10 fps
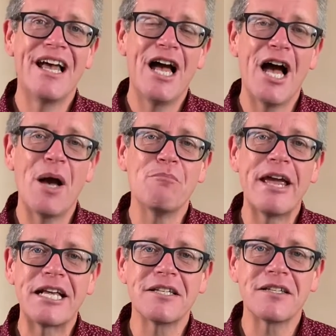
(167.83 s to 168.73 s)
uh,
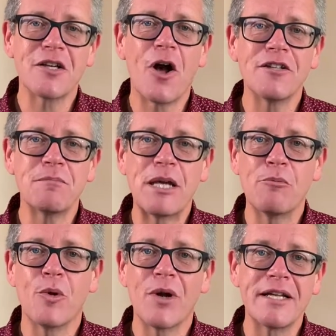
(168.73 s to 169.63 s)
makes us God's
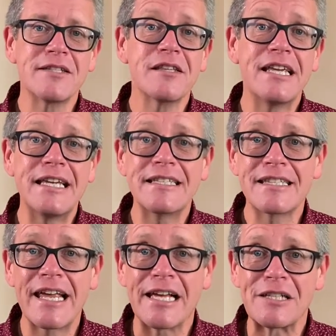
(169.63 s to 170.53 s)
people, it's these
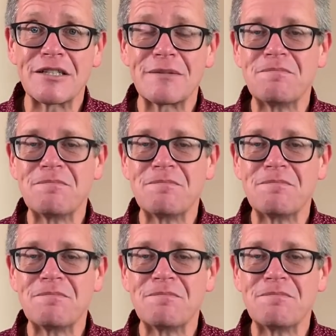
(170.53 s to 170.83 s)
things.